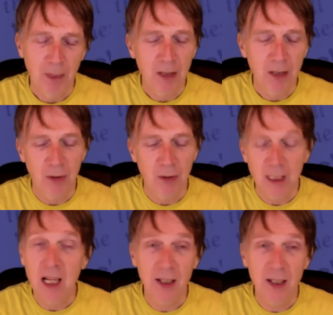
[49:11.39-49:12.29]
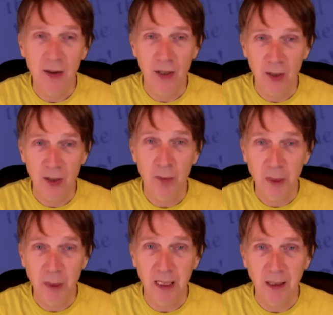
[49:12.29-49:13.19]
No, let it just
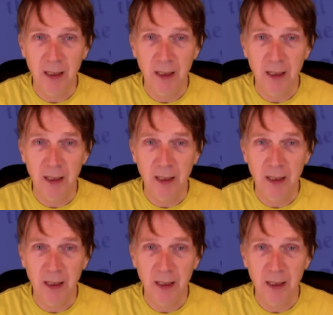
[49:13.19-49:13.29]
be.